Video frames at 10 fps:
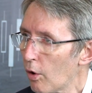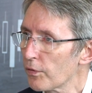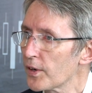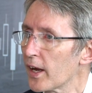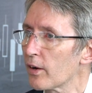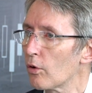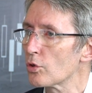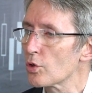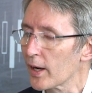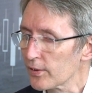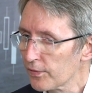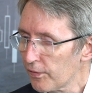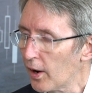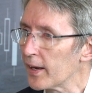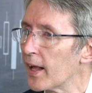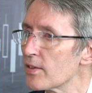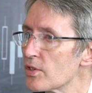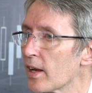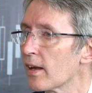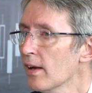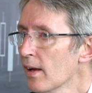offtake contracts, financing,